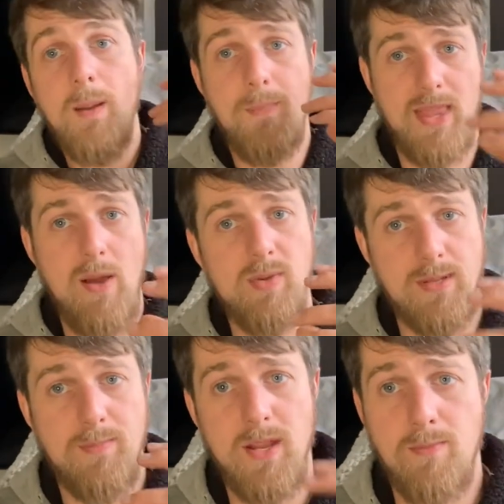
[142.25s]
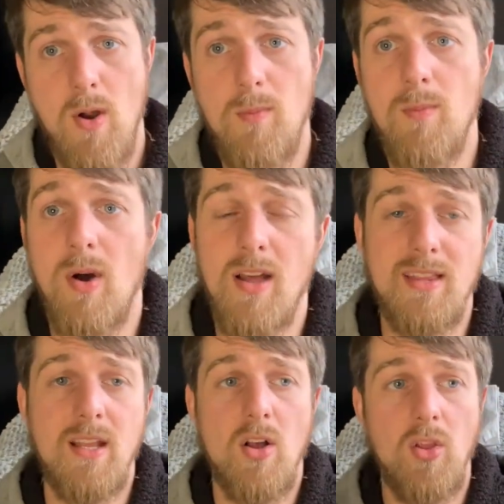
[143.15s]
But that was a big problem. I
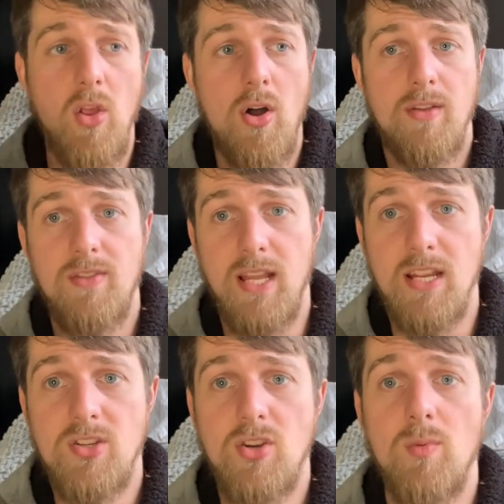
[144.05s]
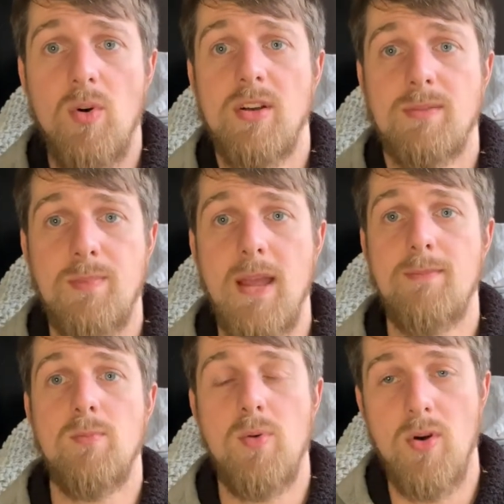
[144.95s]
think a lot of the issue was
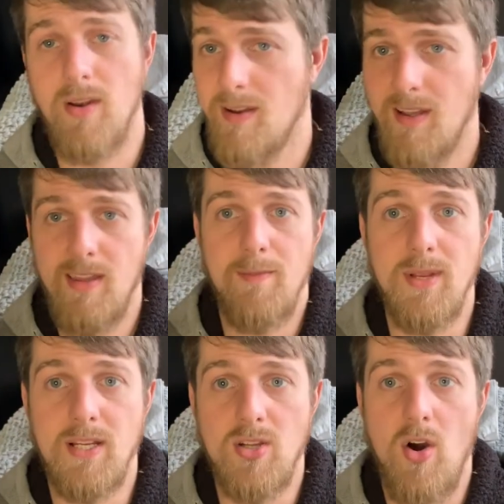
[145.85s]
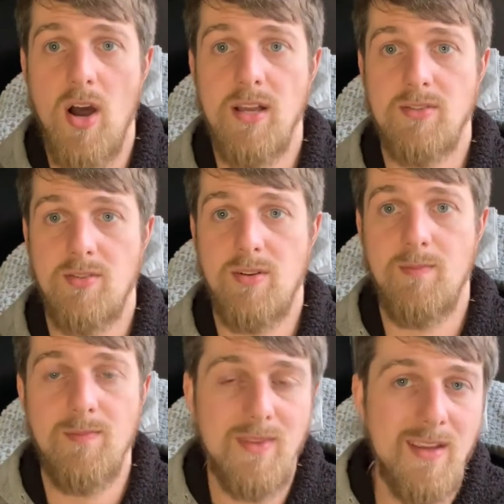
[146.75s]
people put the big tires on them,